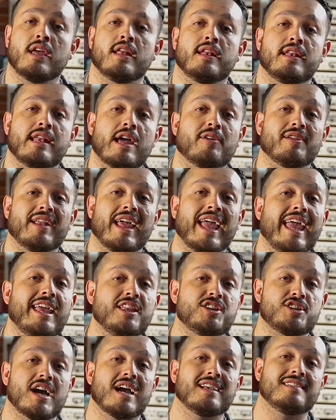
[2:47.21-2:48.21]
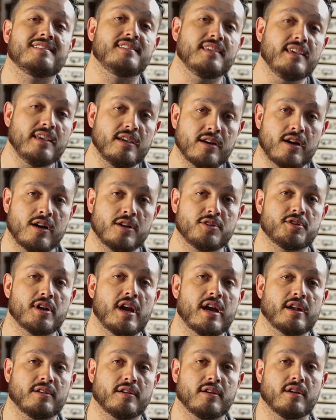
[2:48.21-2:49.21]
Now, an HIC
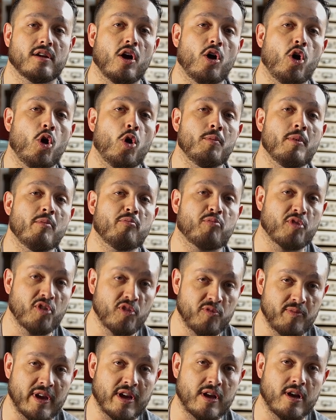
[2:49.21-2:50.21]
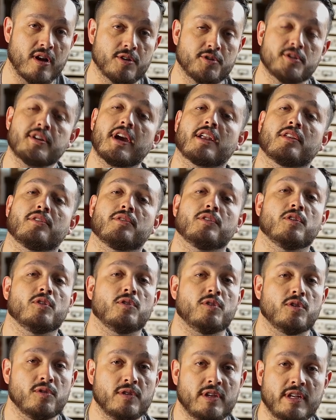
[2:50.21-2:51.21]
contractor, a home improvement contractor, you
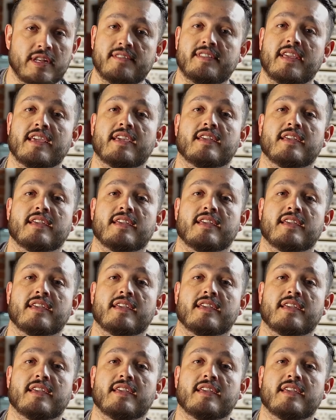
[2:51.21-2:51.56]
do need to take a